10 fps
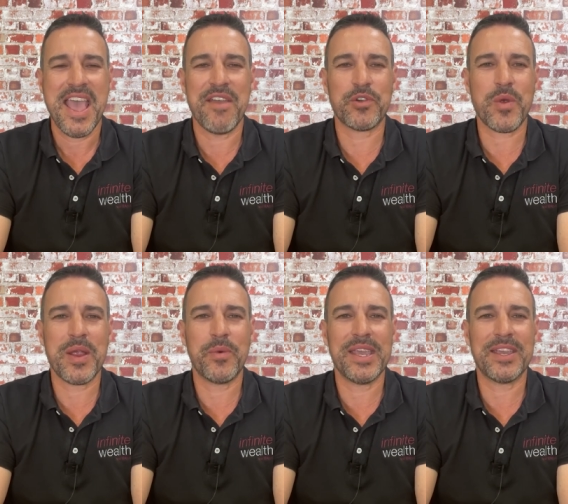Have a
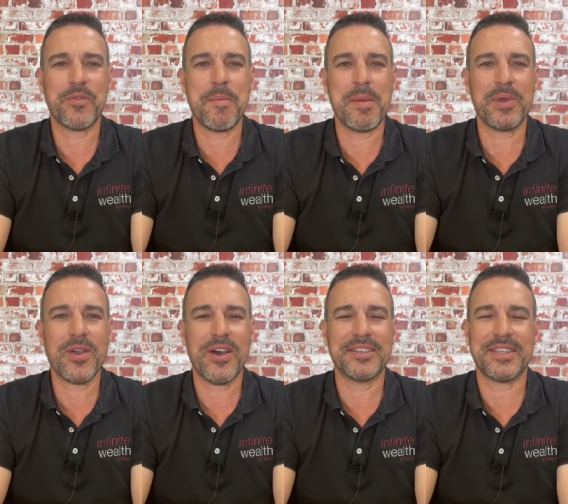great week. And remember,
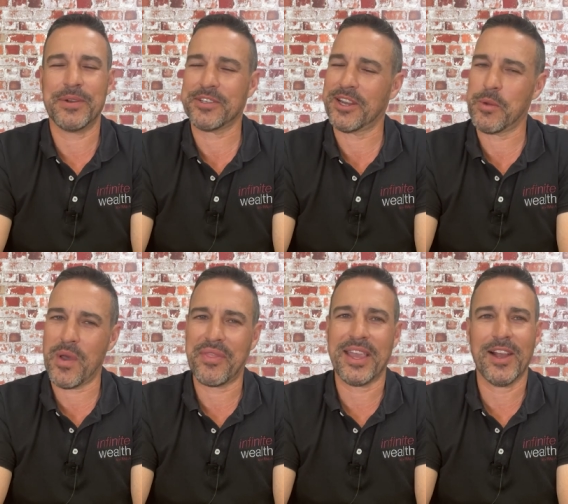guys, there is only
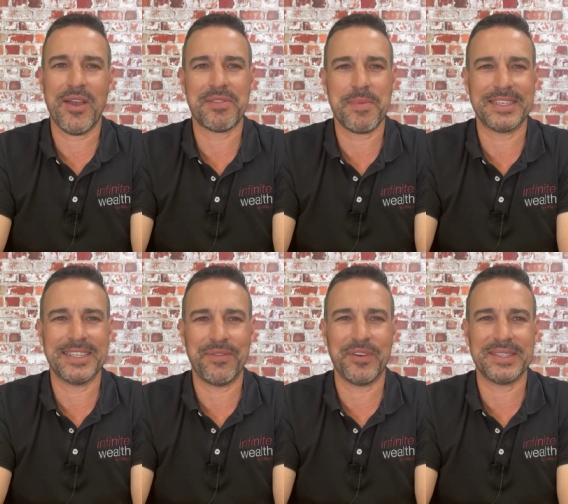one thing in life that
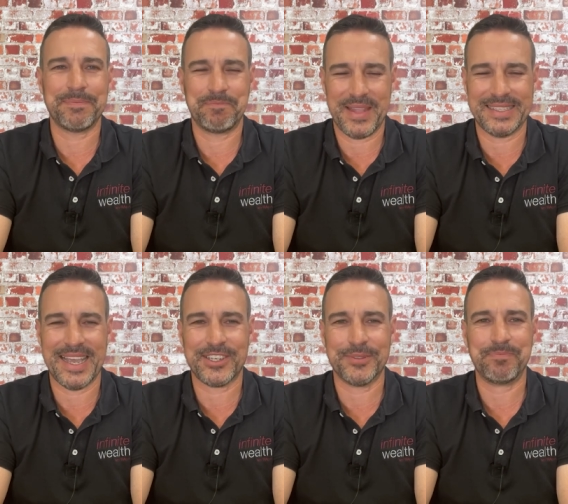makes a difference.
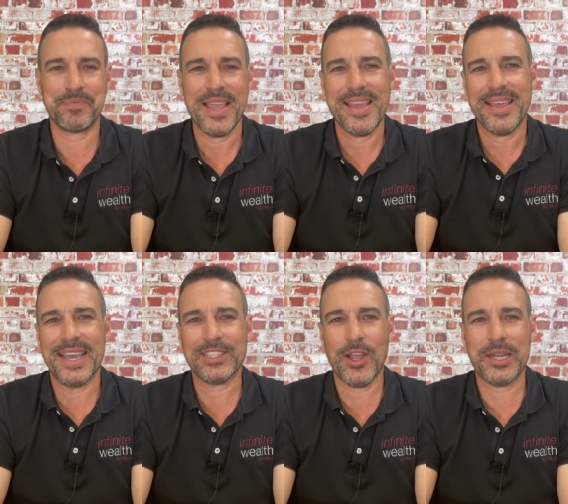That's action.
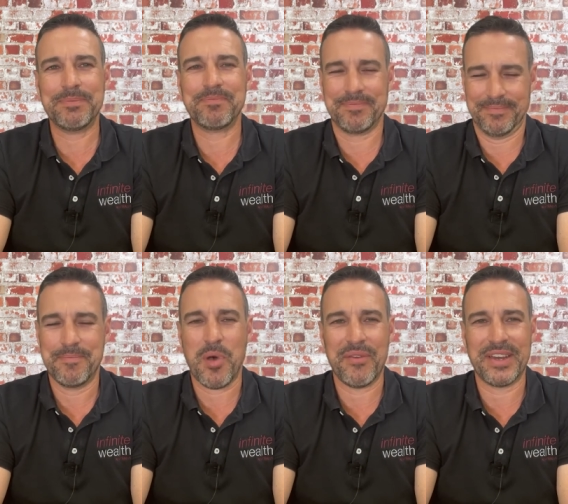Thanks a lot.
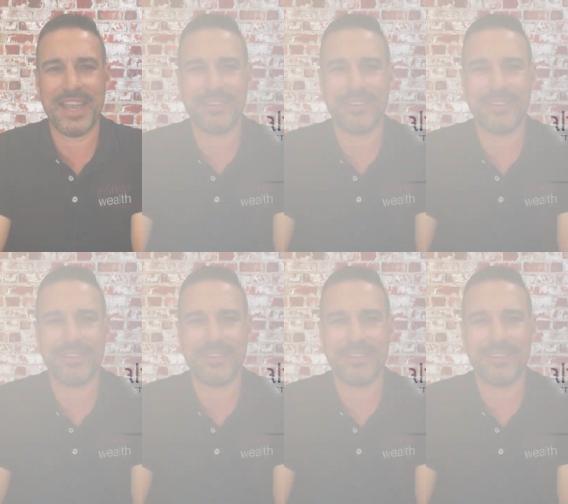Bye for